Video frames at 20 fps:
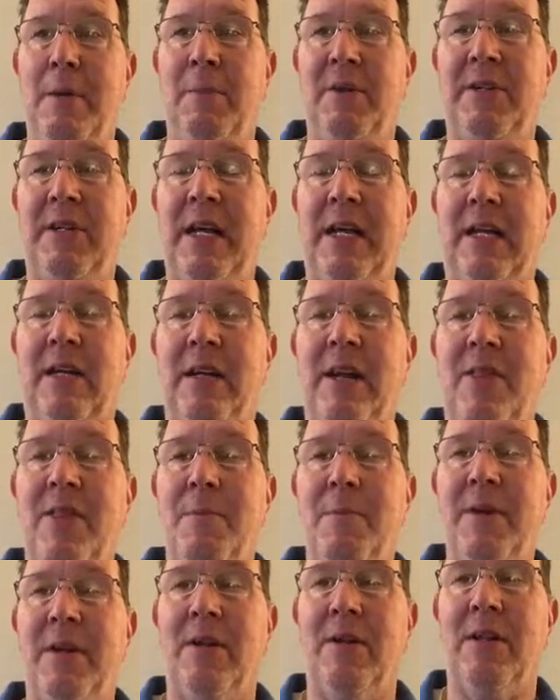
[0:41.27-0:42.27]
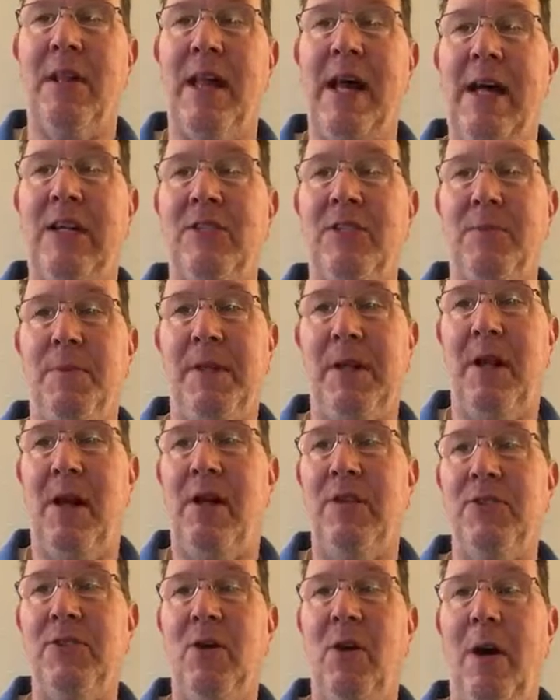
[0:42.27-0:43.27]
particularly in the middle class, but then
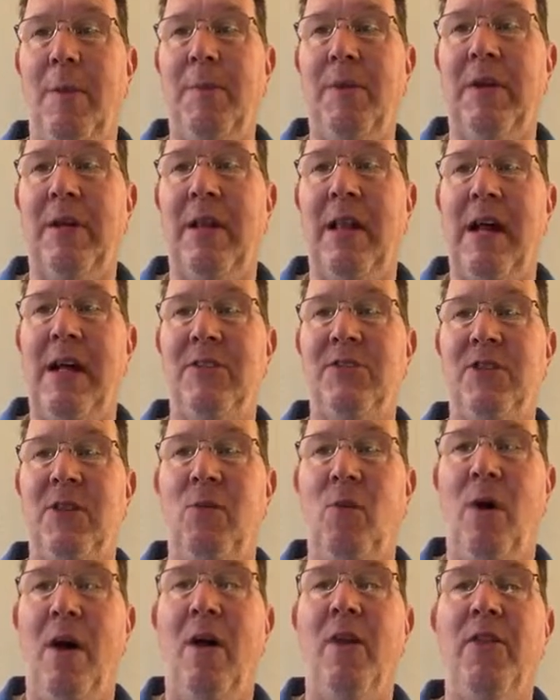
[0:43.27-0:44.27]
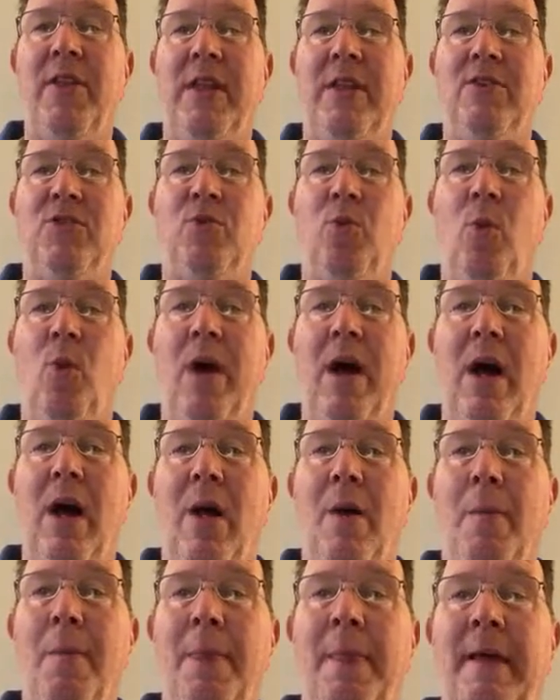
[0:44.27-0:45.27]
also upper class and wealthy as
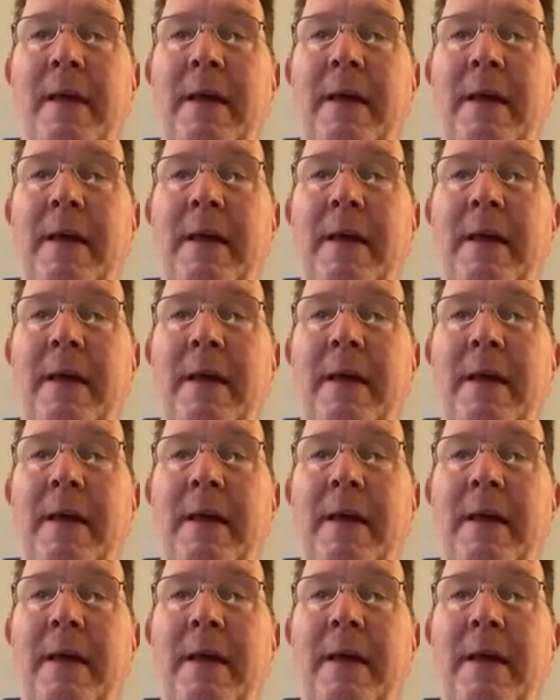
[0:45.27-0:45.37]
well.